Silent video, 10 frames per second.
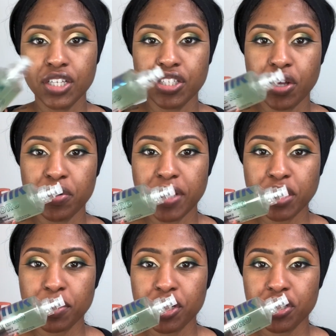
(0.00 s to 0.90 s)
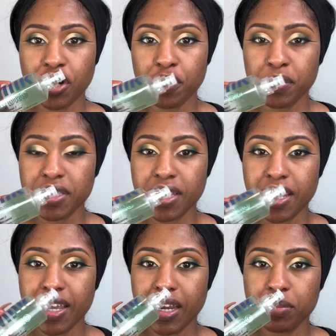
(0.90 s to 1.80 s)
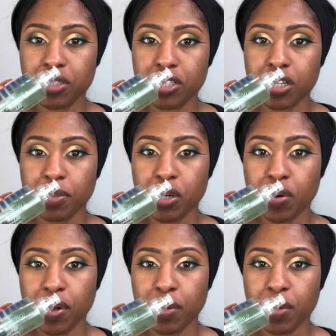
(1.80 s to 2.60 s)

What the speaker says: So next we're gonna start off with skin. I'm just gonna be going